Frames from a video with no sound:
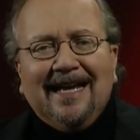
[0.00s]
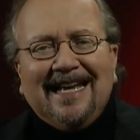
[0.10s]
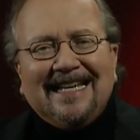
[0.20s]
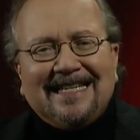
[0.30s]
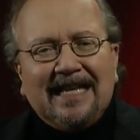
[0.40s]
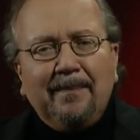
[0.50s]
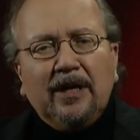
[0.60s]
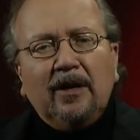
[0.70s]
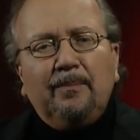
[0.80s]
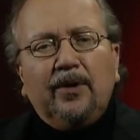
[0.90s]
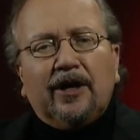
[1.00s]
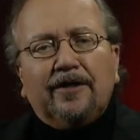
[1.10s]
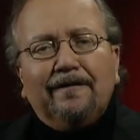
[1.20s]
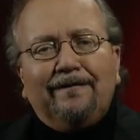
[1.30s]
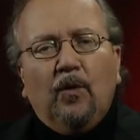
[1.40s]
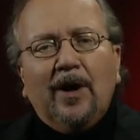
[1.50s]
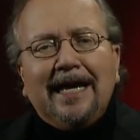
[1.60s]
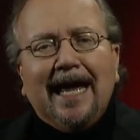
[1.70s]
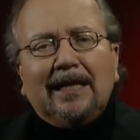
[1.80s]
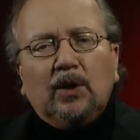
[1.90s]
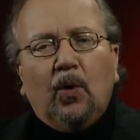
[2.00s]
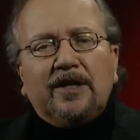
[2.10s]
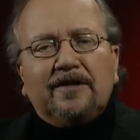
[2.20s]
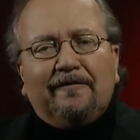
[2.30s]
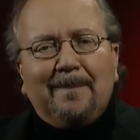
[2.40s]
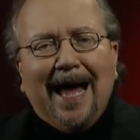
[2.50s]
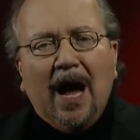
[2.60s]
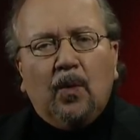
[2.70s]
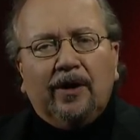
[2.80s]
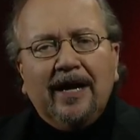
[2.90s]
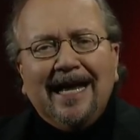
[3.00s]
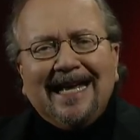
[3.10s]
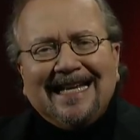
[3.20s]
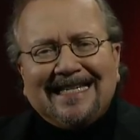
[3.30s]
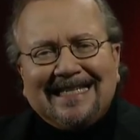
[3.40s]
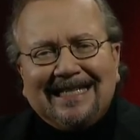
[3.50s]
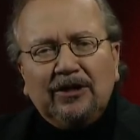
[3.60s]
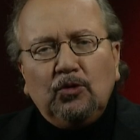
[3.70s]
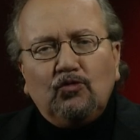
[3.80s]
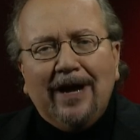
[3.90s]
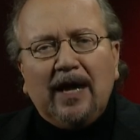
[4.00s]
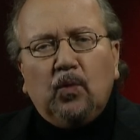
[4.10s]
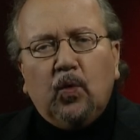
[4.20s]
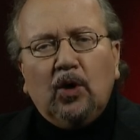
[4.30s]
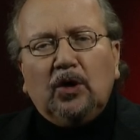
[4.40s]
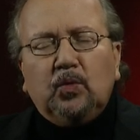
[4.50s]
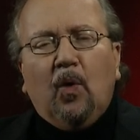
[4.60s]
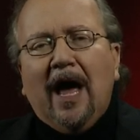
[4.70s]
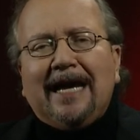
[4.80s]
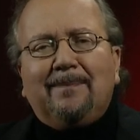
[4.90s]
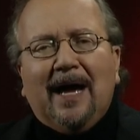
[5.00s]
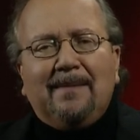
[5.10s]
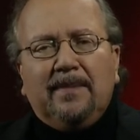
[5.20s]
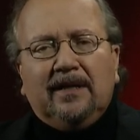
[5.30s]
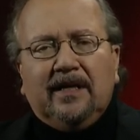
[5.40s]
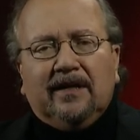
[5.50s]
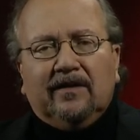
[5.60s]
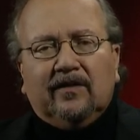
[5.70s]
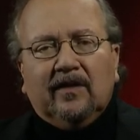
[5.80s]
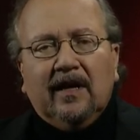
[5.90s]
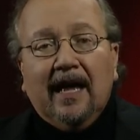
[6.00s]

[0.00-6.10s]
His seminal book, The 48 Laws of Power, is still read worldwide by millions.